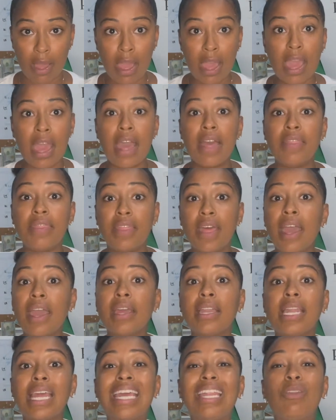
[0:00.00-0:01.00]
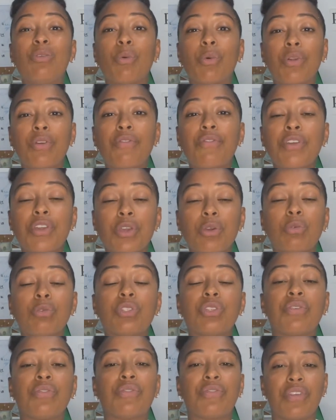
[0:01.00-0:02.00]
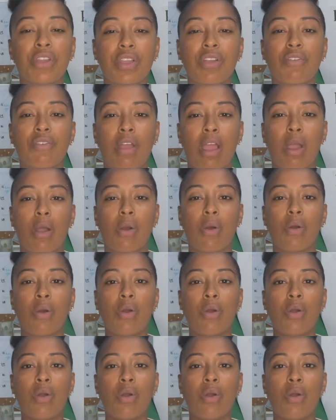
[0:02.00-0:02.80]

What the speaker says: And then in order for you to figure out,